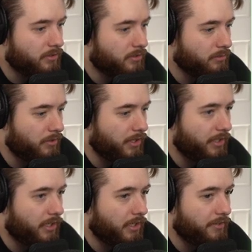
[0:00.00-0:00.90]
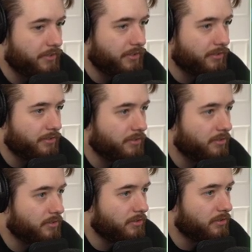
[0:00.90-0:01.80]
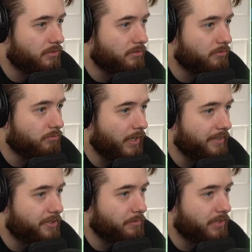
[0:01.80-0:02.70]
So what like are these? Ransom